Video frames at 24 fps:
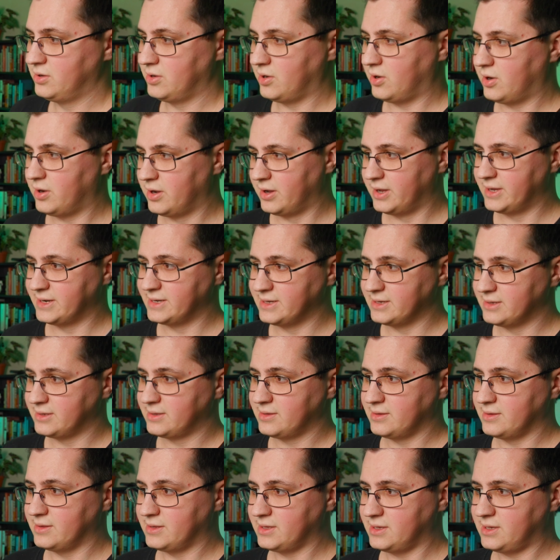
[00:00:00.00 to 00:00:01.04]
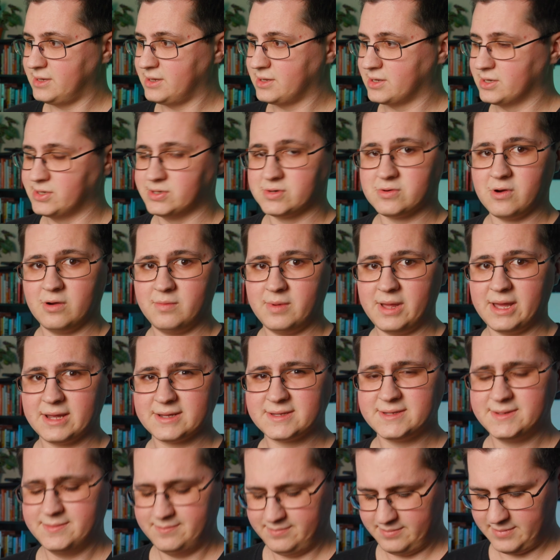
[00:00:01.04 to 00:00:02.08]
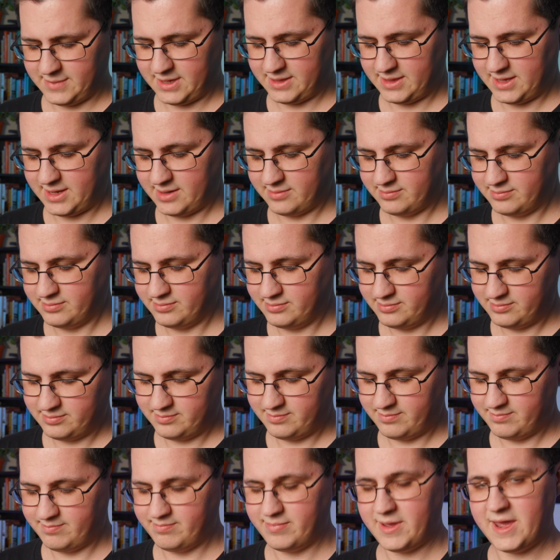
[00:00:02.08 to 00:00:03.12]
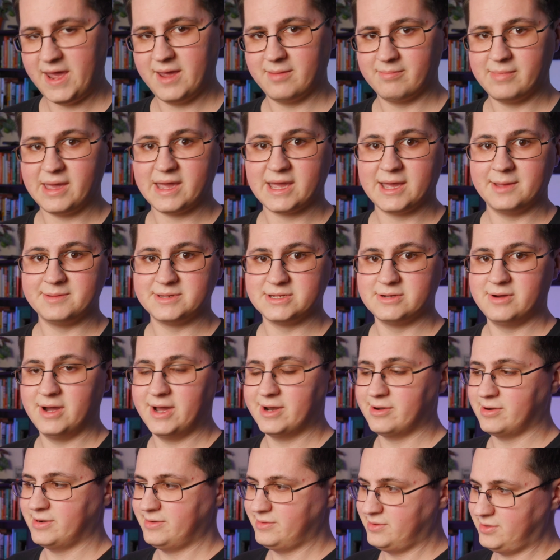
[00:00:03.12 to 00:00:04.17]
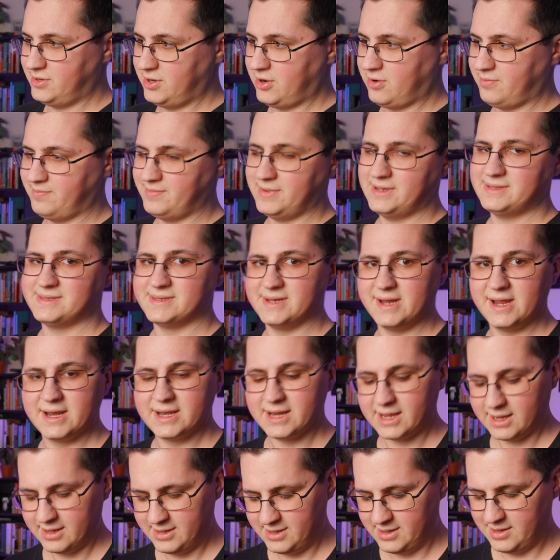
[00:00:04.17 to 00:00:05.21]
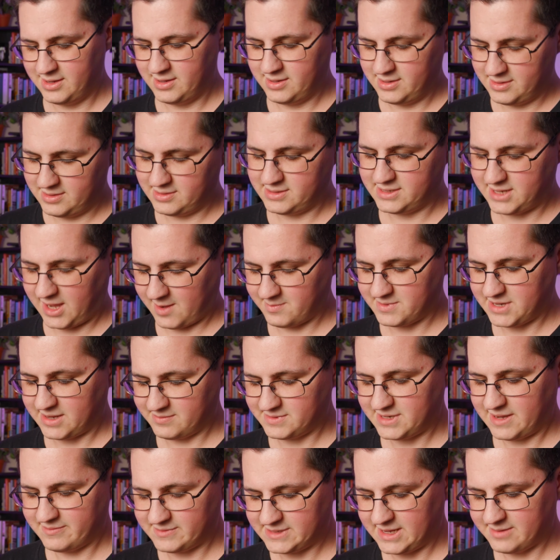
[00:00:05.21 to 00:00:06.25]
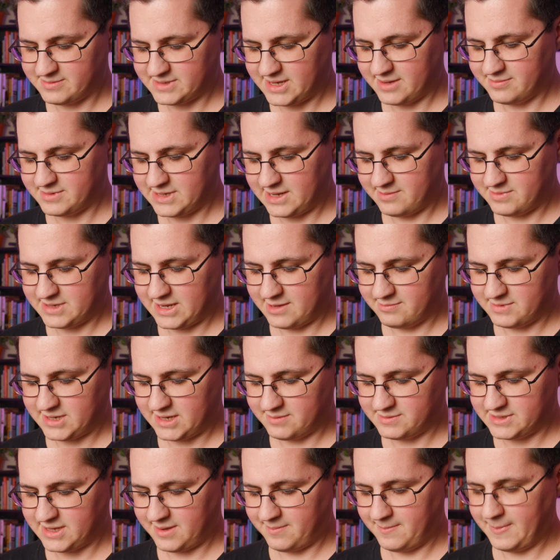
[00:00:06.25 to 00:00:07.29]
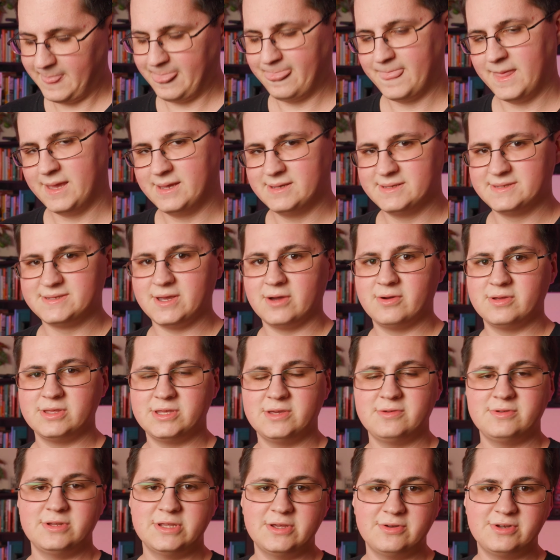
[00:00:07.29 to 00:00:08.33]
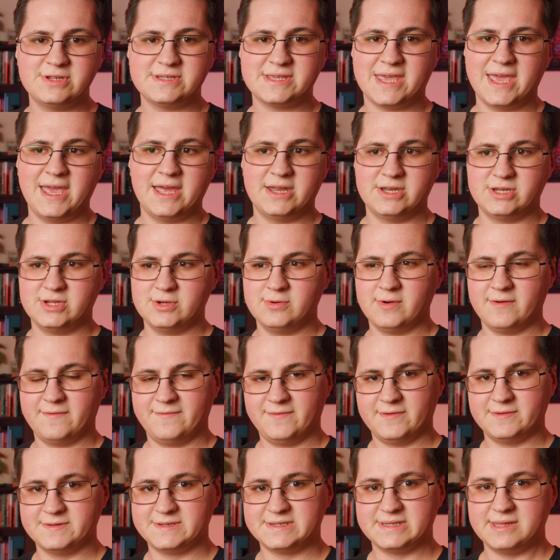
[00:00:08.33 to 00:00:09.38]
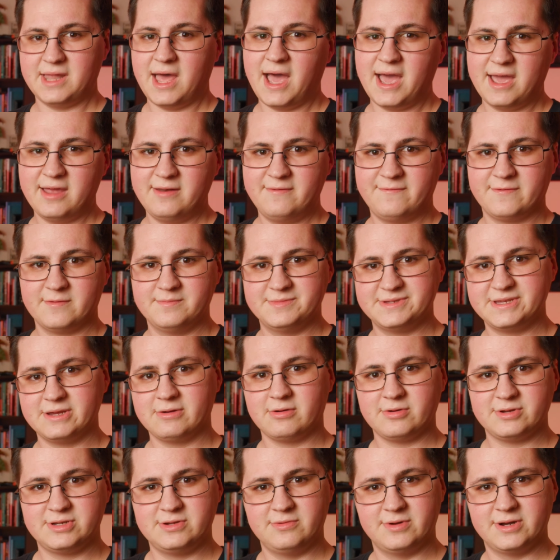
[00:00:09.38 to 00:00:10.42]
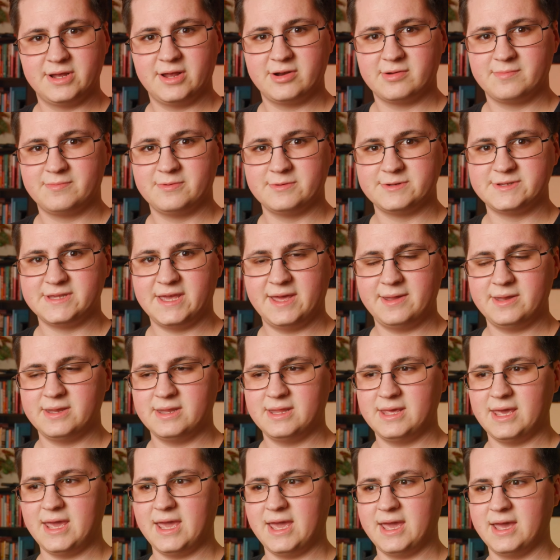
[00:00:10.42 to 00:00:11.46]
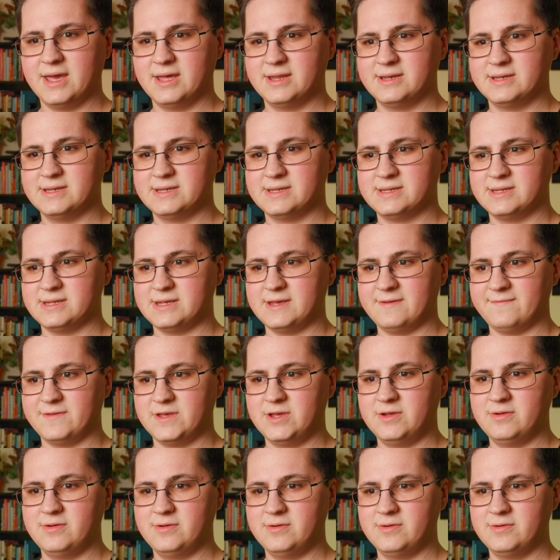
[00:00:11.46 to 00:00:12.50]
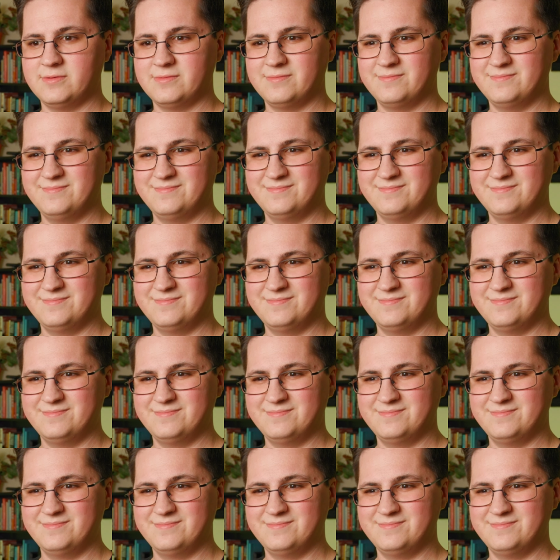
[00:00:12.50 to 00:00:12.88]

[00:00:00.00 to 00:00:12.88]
on the control box, and then bang, back up to 100. Nope, it's 90. Tap, tap, tap, tap, tap, tap, tap, tap, tap. So you just can't do a full slide from 0 to 100%. And if you